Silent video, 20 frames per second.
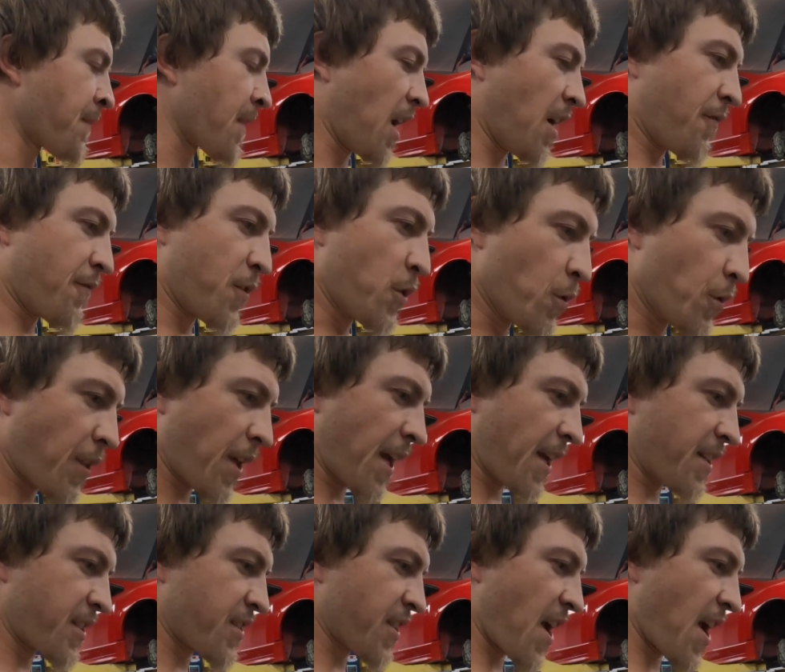a few
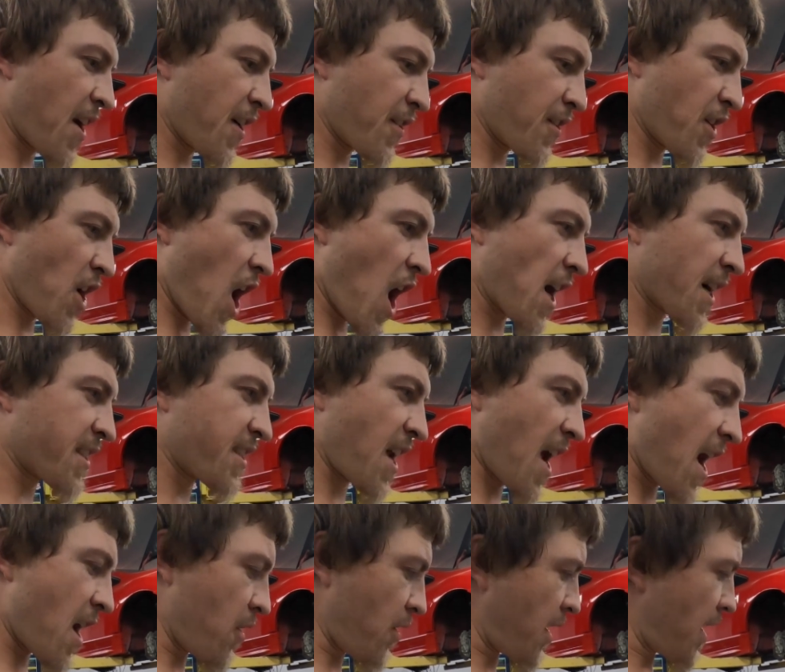things there knocked
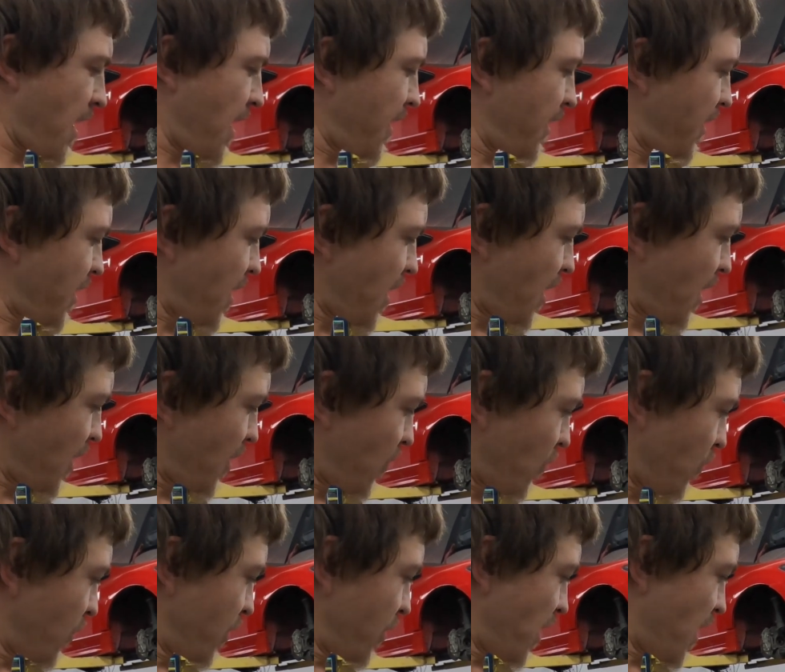out, and
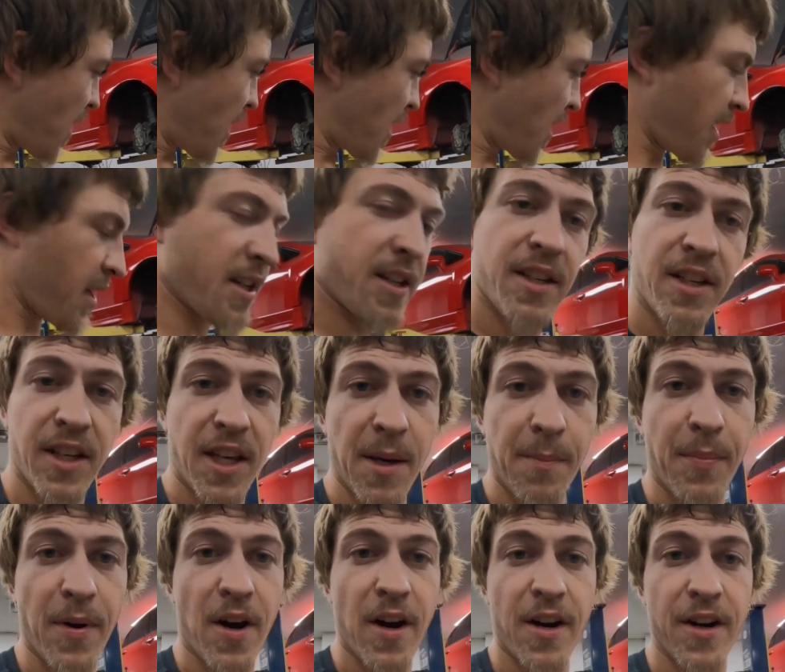we'll
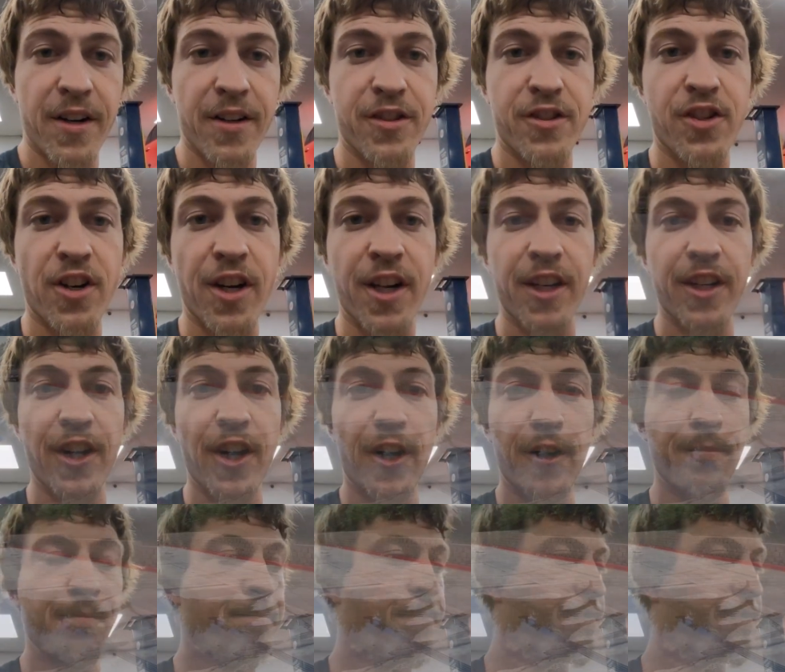keep on trucking, y'all.